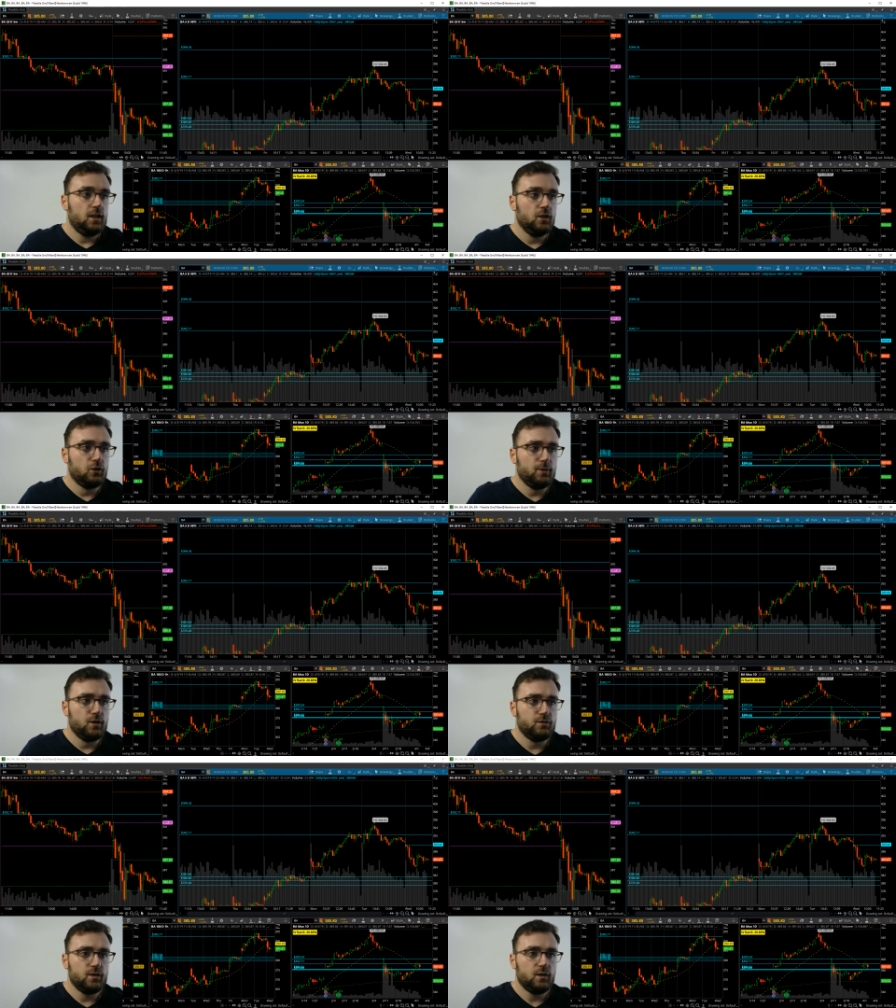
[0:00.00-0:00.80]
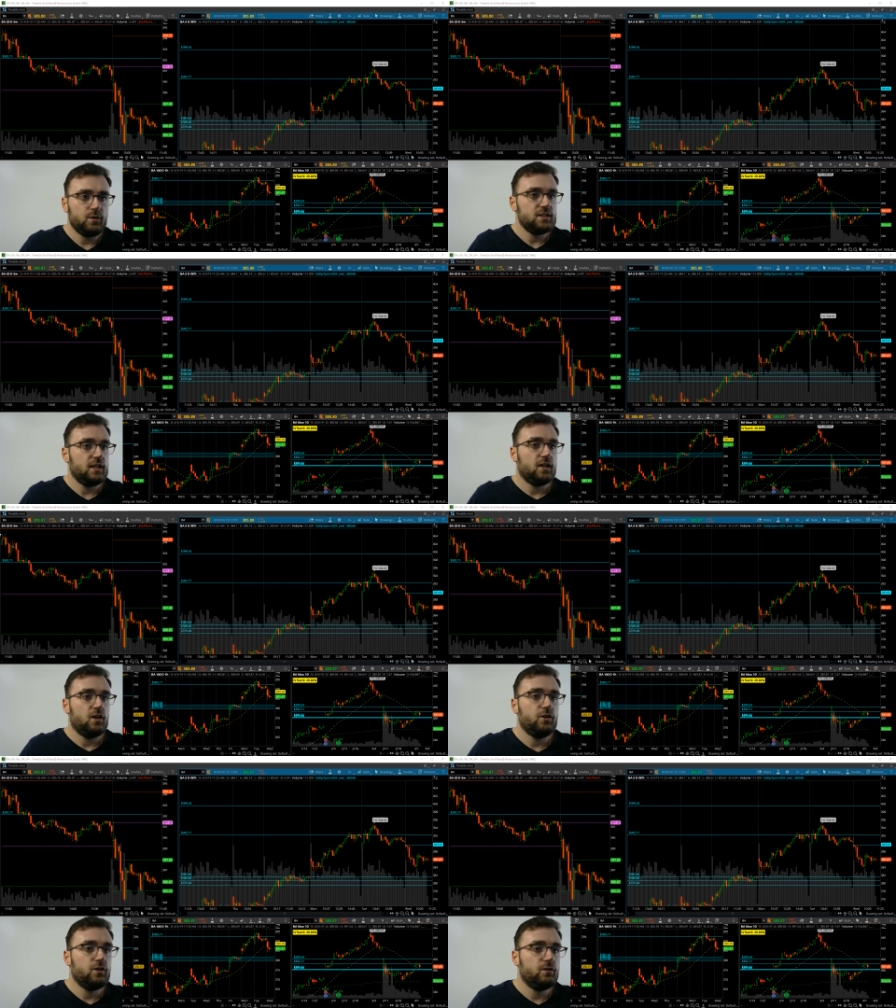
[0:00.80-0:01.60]
little bit over, I want to say like
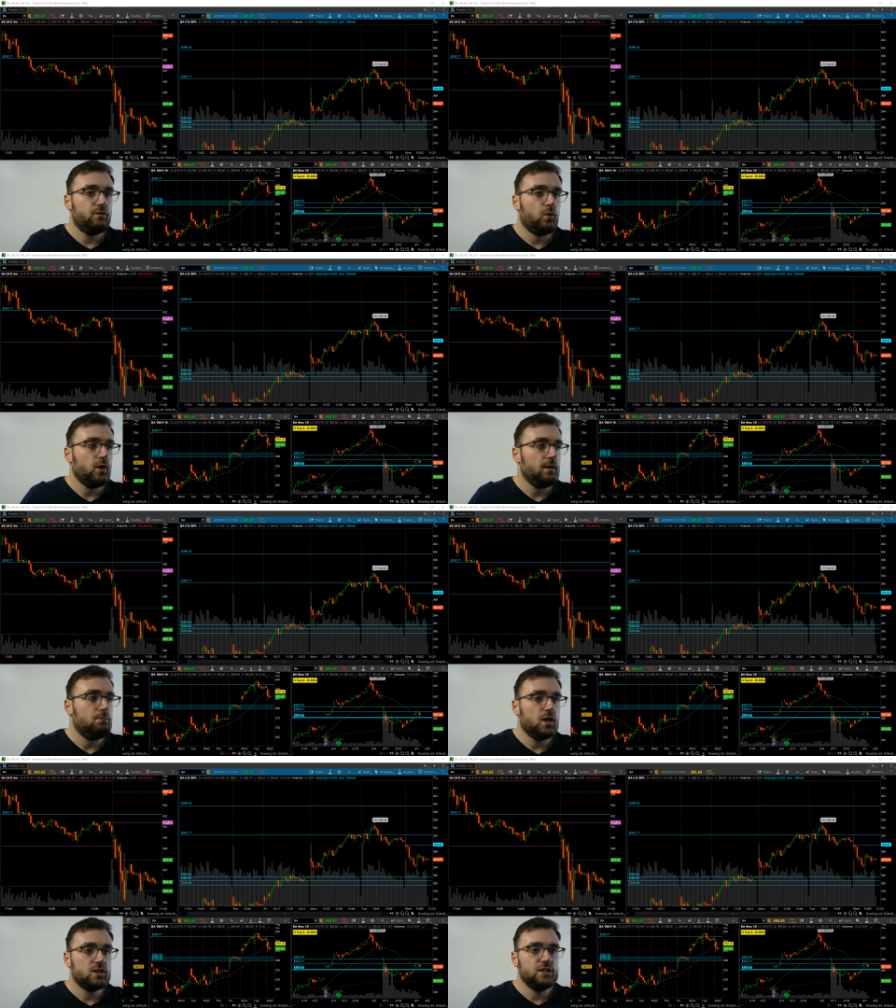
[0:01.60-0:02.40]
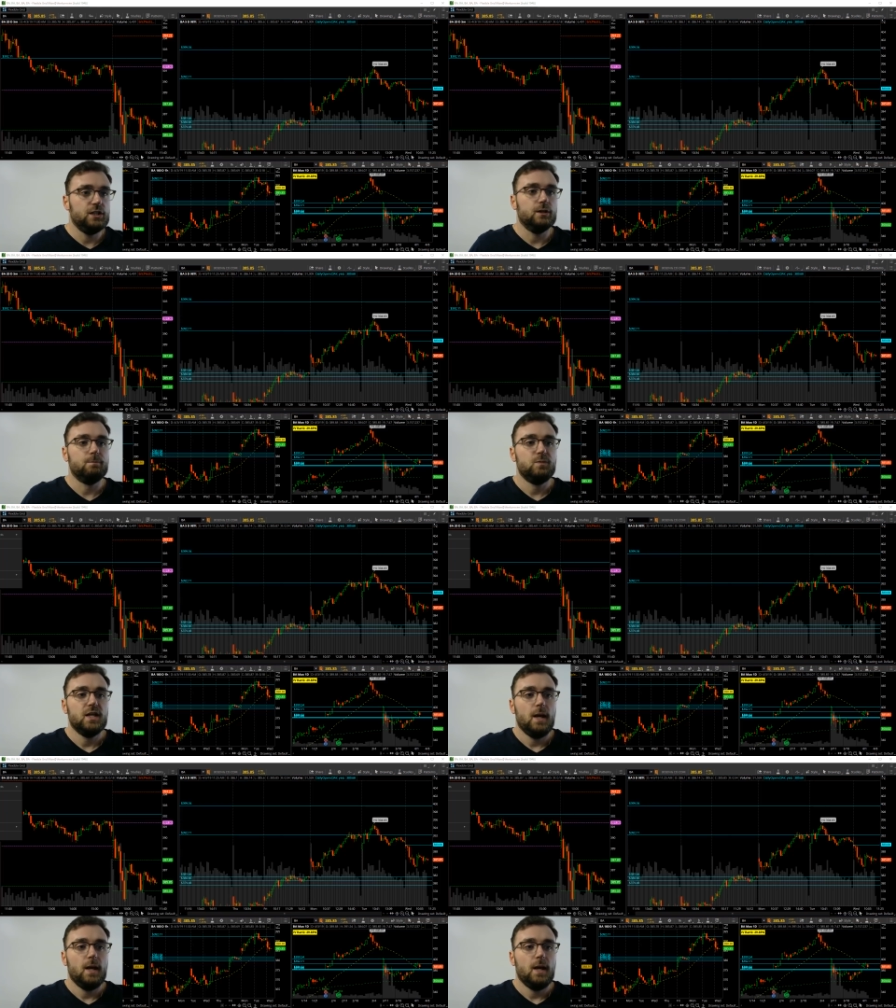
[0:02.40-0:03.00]
140 bucks here,